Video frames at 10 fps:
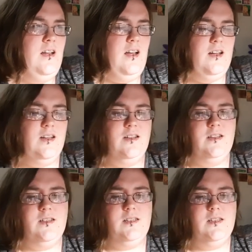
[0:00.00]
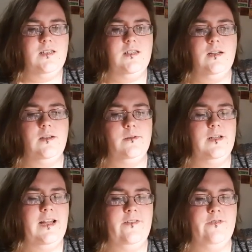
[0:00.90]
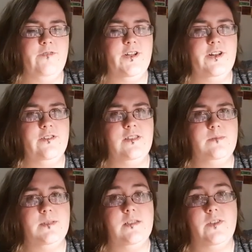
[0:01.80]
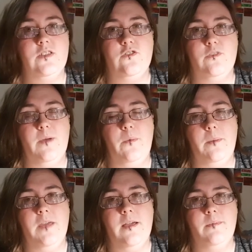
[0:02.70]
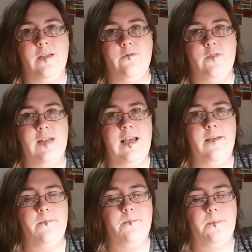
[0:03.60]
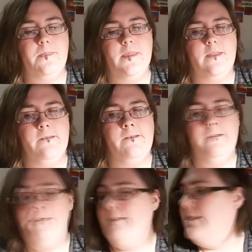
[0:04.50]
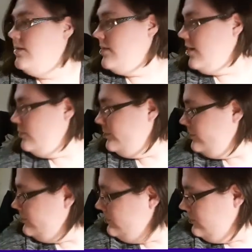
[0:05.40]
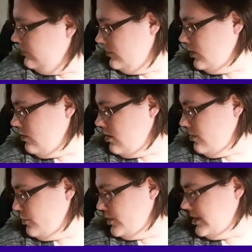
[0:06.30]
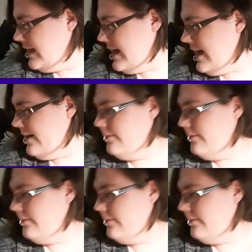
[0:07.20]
I haven't figured out the specifics for my webcam yet for that. So, oh, pussycat.